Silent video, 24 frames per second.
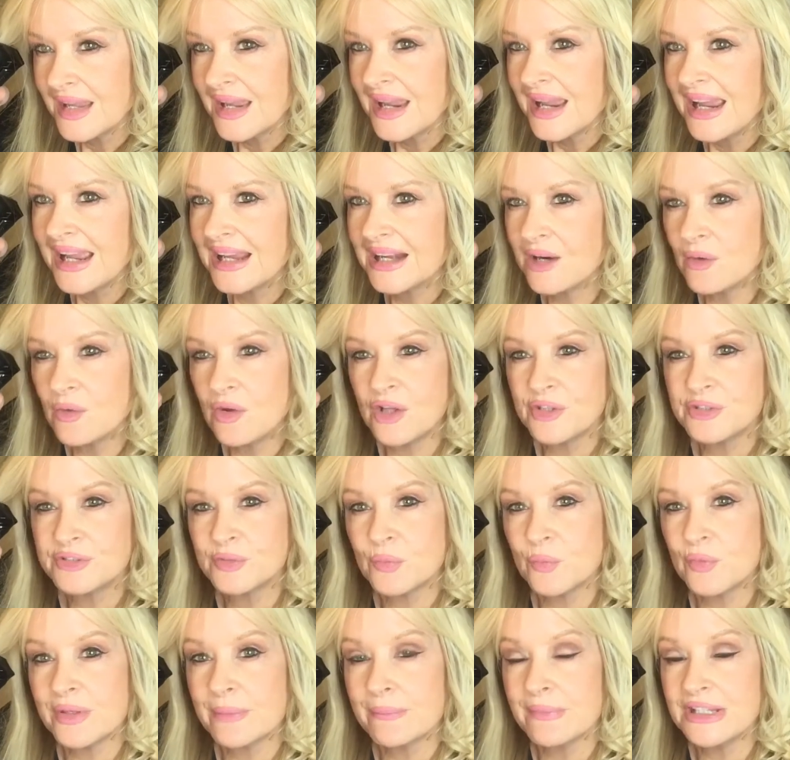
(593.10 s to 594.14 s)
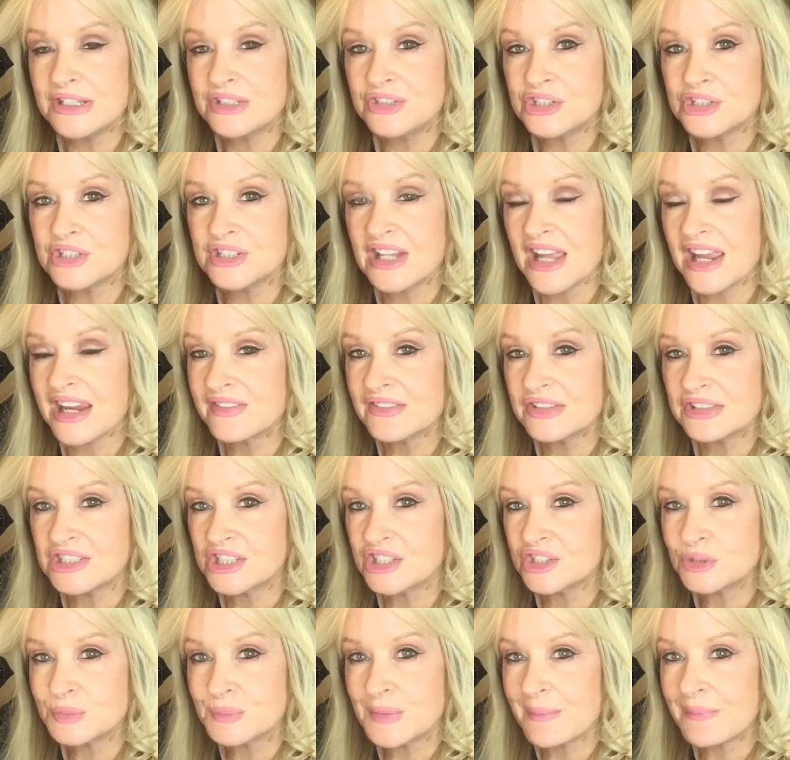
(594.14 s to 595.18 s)
And I also want to mention, I haven't
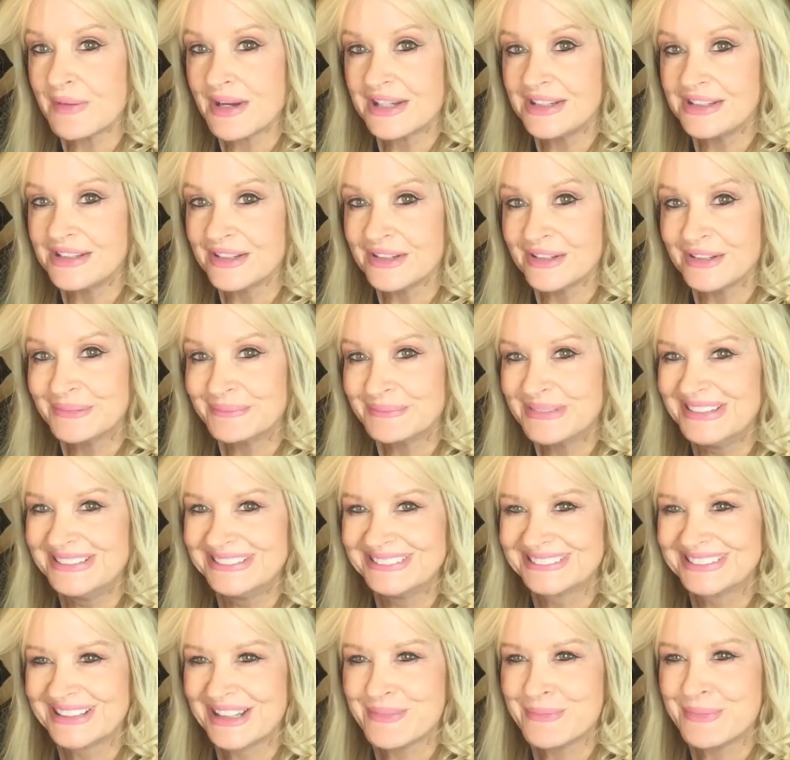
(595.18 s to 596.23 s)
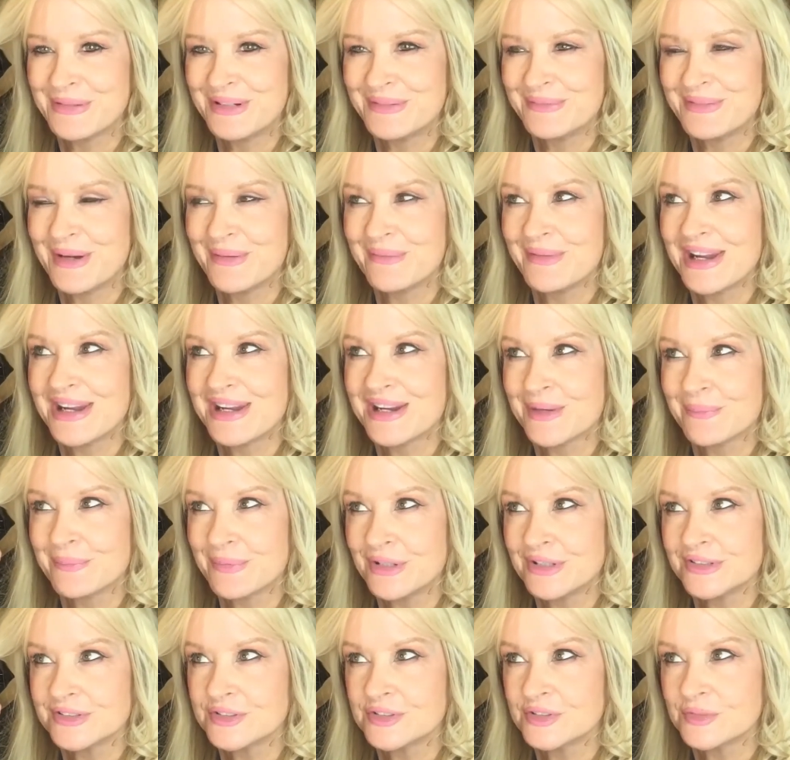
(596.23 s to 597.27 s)
touched my makeup. I put my makeup
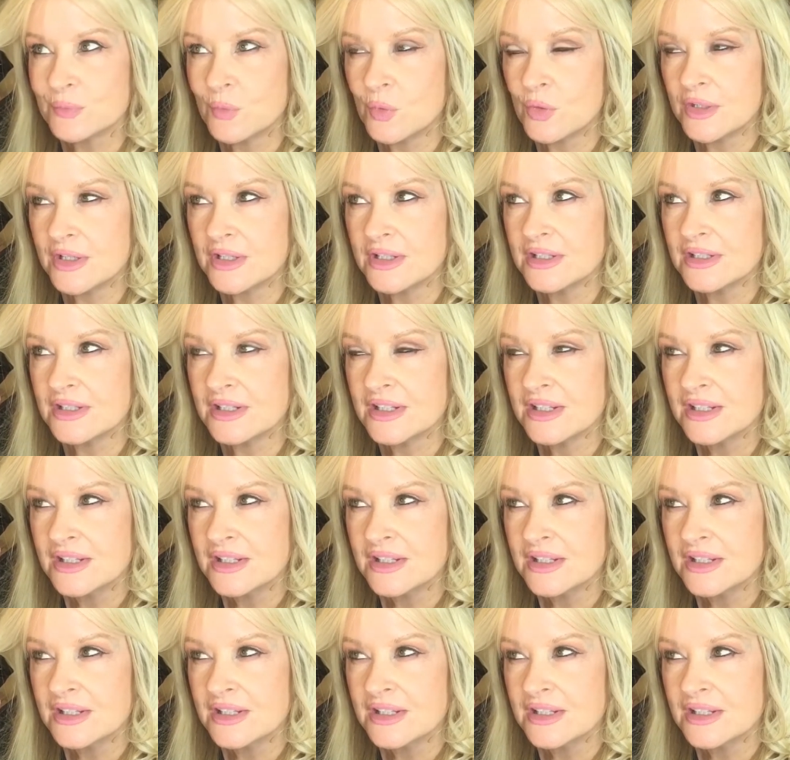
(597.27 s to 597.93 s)
on this morning